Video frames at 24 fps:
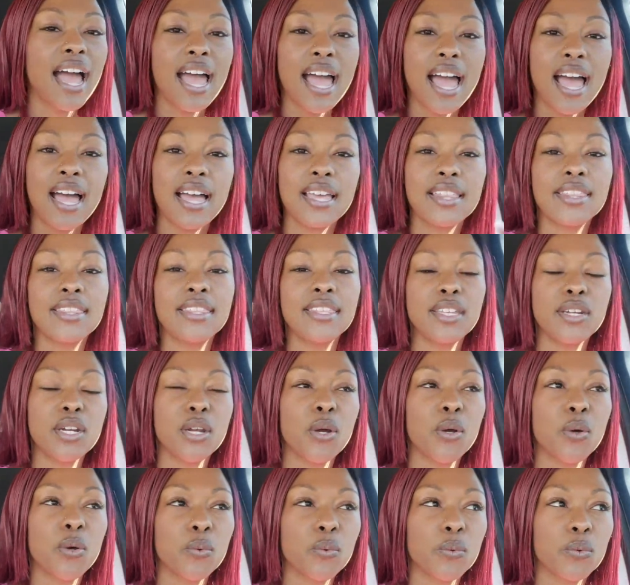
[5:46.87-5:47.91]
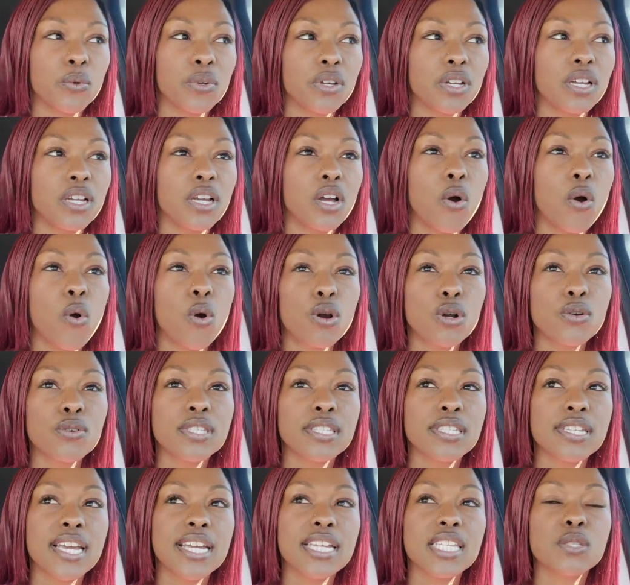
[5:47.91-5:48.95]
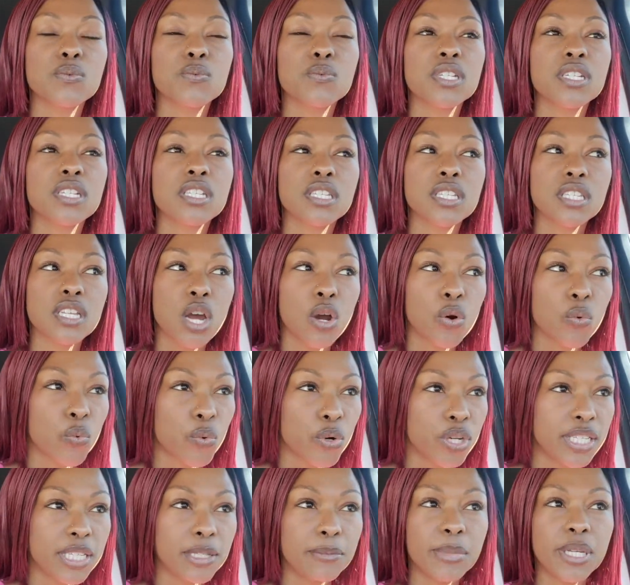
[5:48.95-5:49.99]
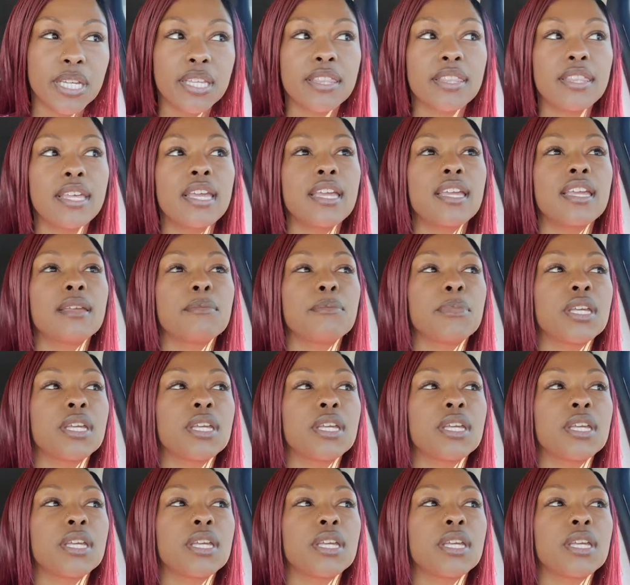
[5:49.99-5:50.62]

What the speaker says: I oral sex was a really big thing,